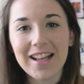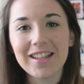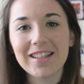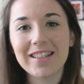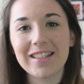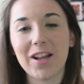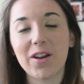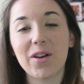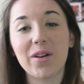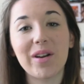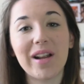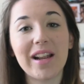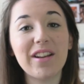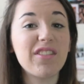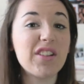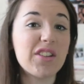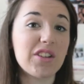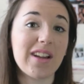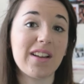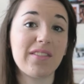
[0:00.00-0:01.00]
So
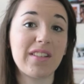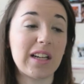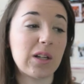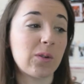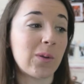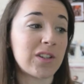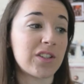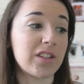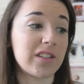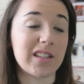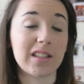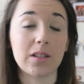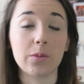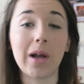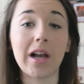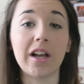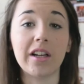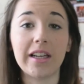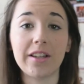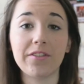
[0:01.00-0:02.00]
if you do have any questions as
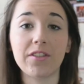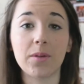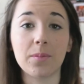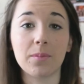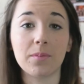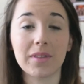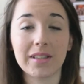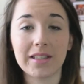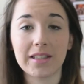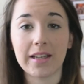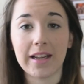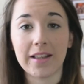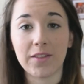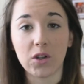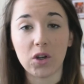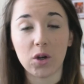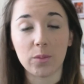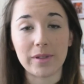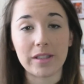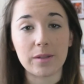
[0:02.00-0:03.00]
well, leave them in
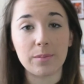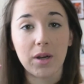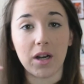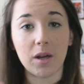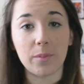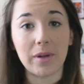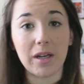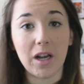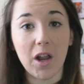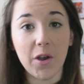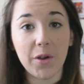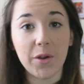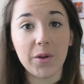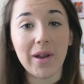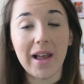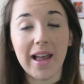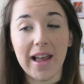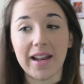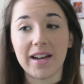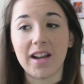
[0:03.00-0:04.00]
the comments bar below
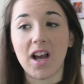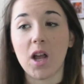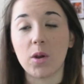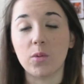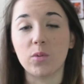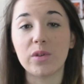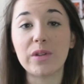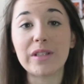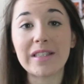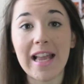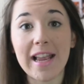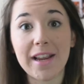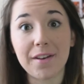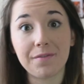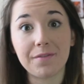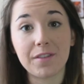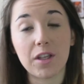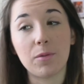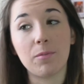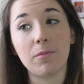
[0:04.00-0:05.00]
and I will save
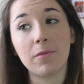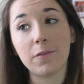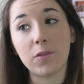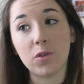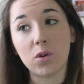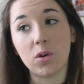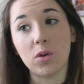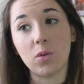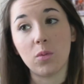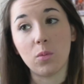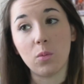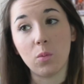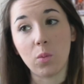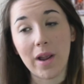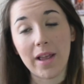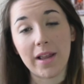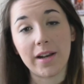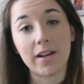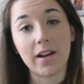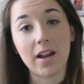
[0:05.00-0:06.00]
them for
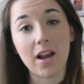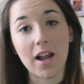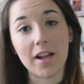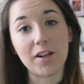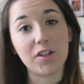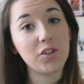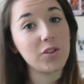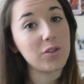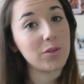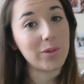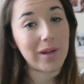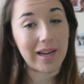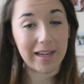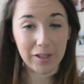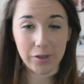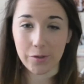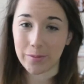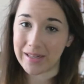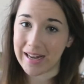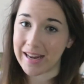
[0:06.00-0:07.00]
when I do a
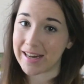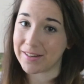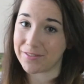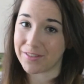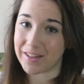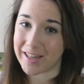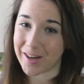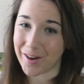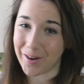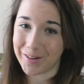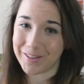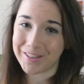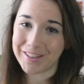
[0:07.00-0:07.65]
Q&A video.